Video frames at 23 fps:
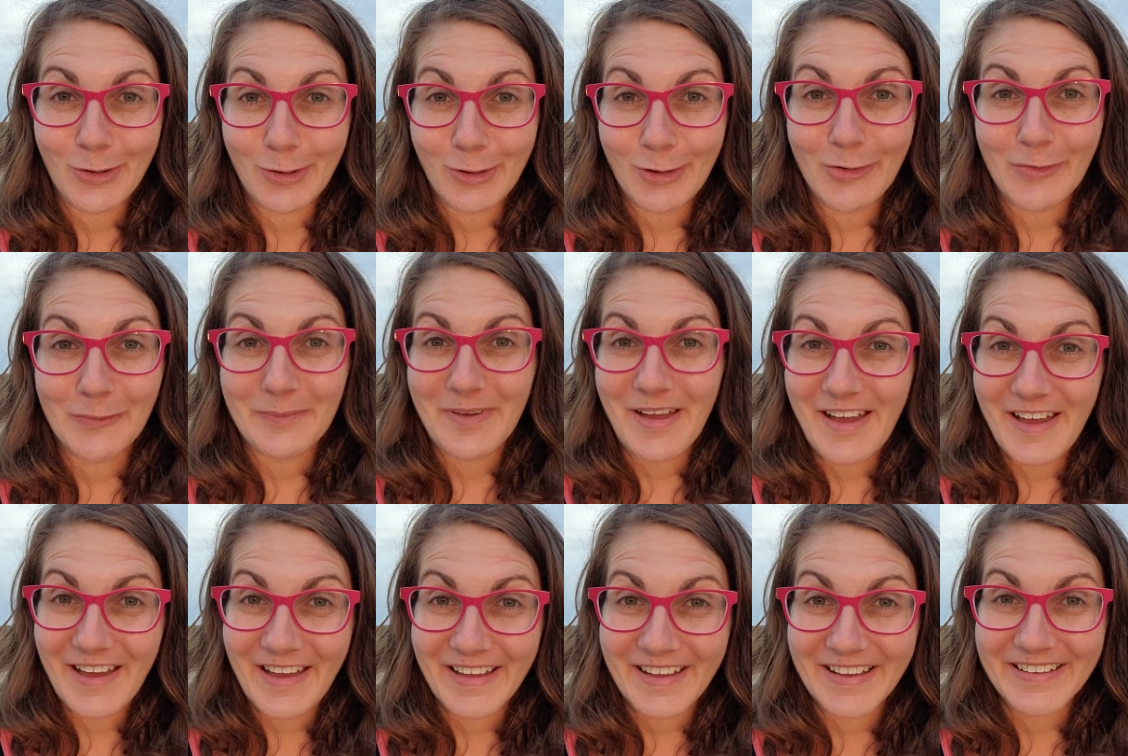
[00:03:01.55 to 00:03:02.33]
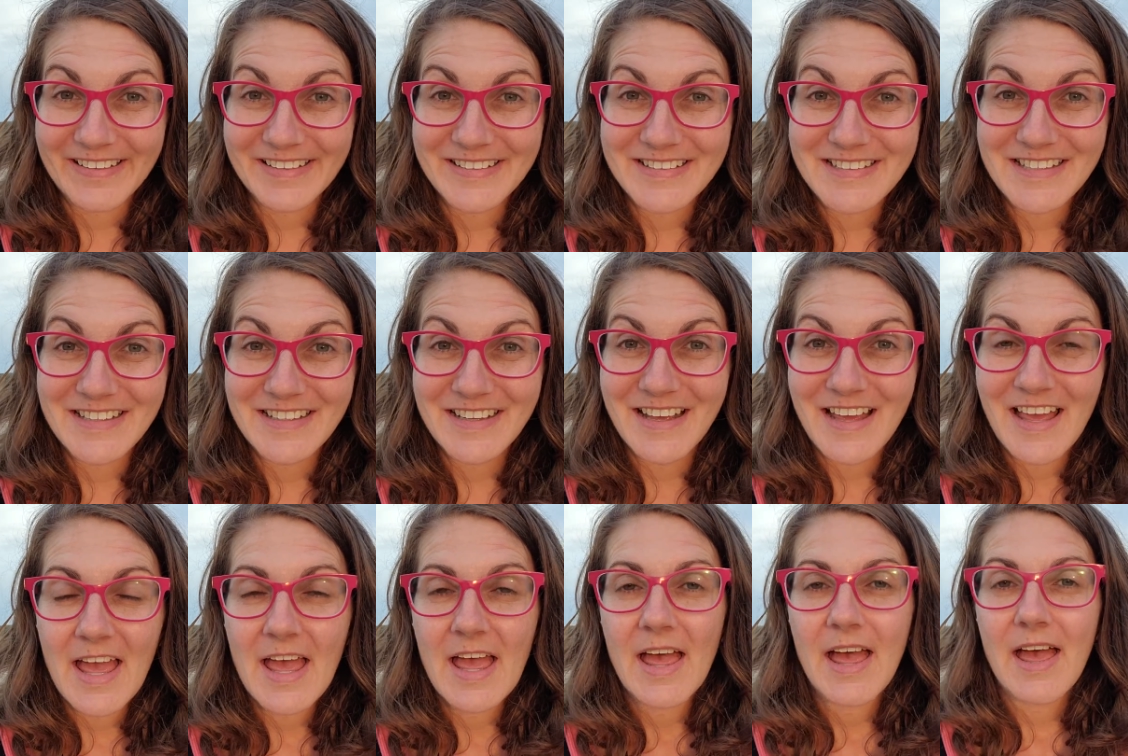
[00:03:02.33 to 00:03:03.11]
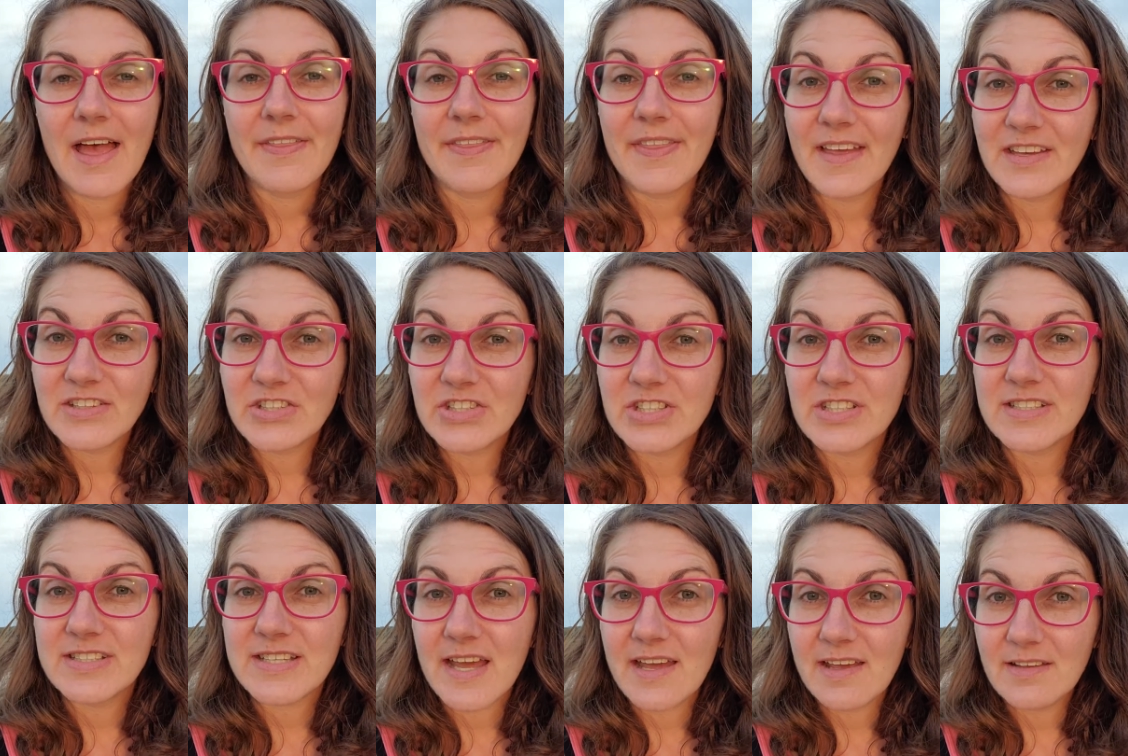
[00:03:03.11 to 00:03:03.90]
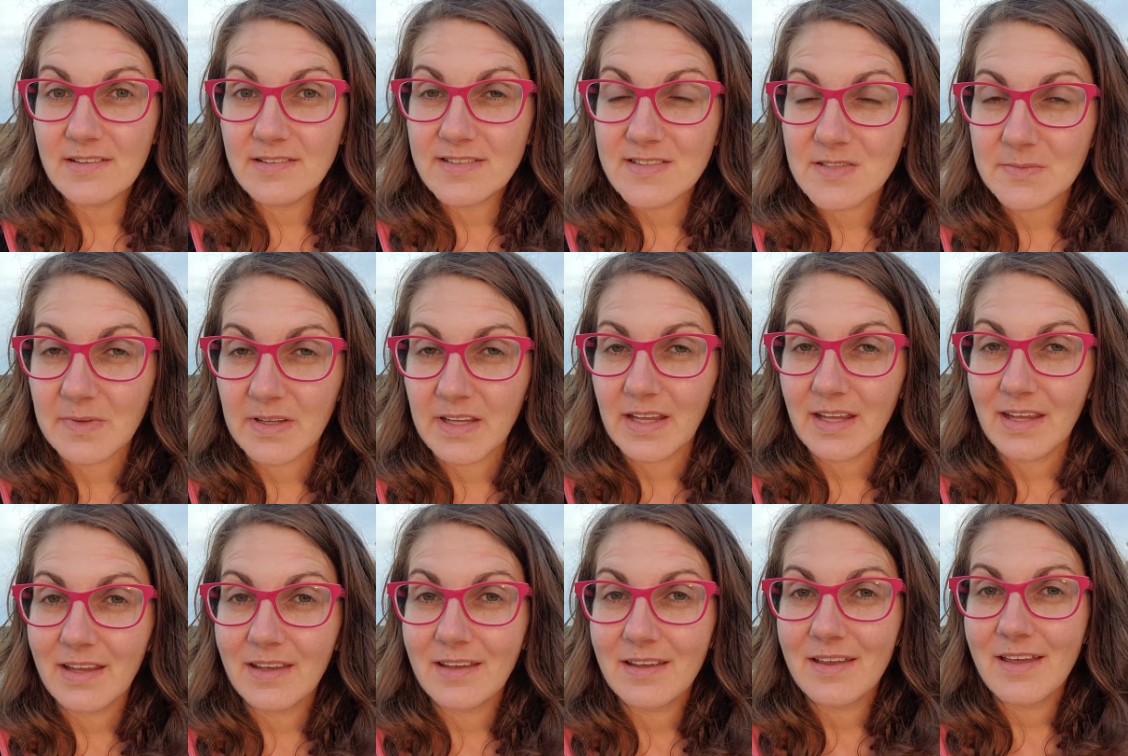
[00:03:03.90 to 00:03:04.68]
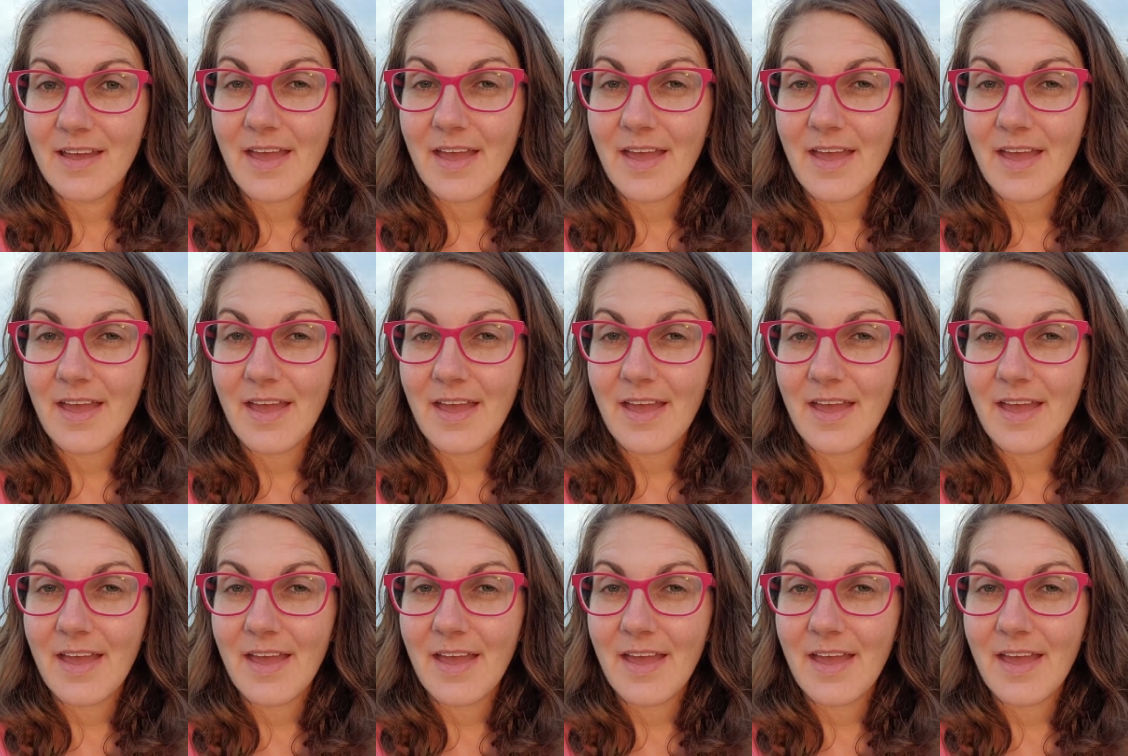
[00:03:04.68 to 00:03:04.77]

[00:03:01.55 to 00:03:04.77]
her mind unless she tells me.